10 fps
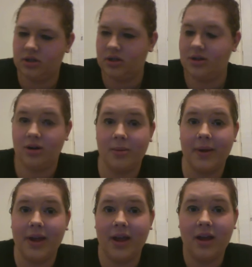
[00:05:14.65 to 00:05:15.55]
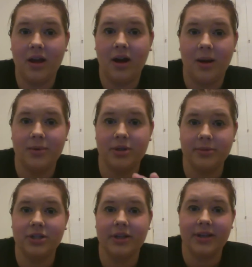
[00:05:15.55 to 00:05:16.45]
A little bit, too much
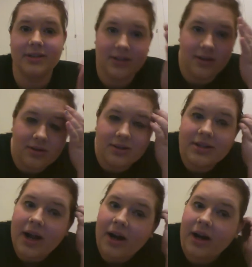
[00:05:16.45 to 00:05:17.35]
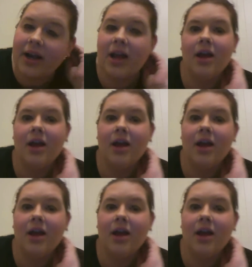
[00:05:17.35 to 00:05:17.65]
of this is a little scary.